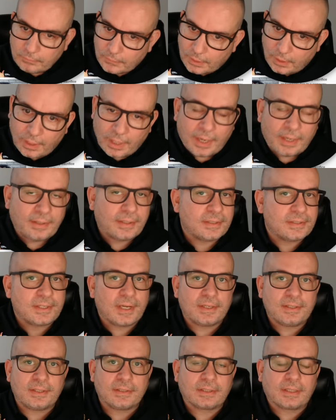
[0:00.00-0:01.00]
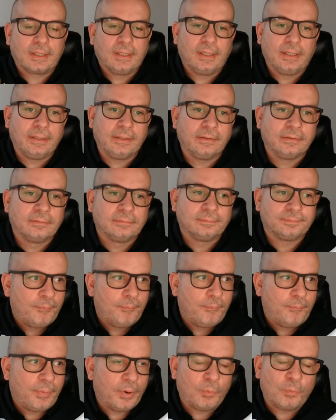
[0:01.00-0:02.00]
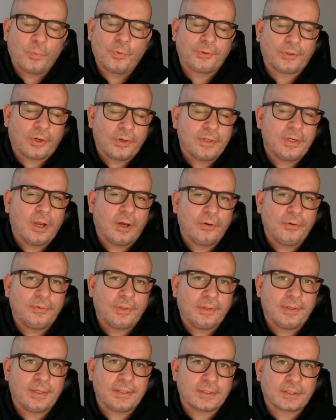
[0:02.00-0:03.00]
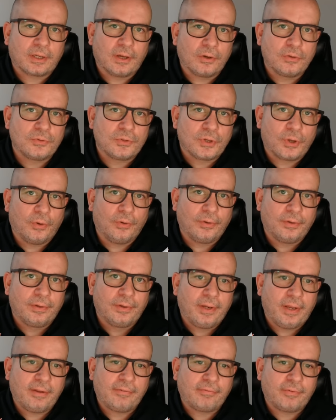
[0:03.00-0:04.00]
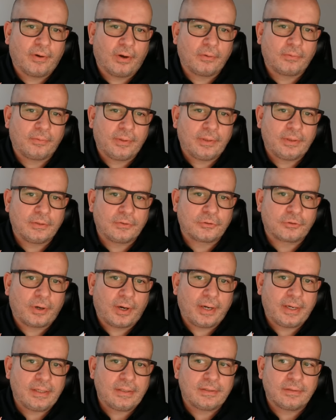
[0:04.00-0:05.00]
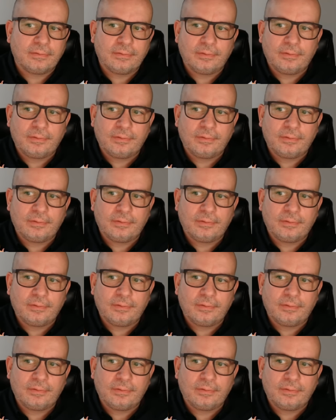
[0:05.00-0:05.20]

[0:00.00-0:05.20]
and it says it's clean. But would I know that this goes on if I were in the trade?